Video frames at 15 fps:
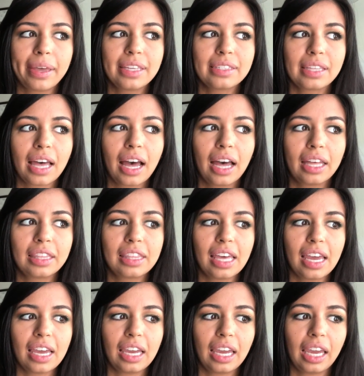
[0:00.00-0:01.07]
is that
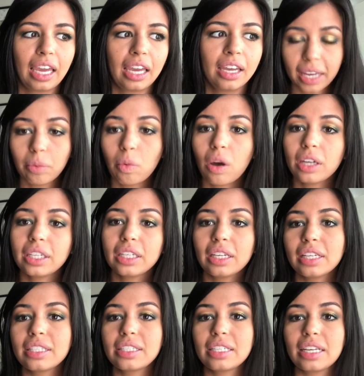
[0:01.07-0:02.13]
they wanted
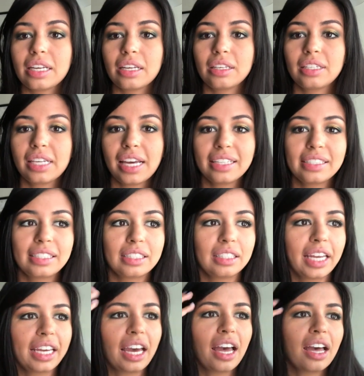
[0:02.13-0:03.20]
us to test,
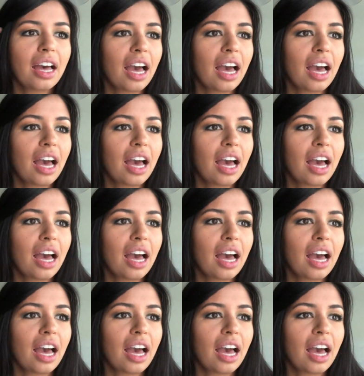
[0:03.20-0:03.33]
like,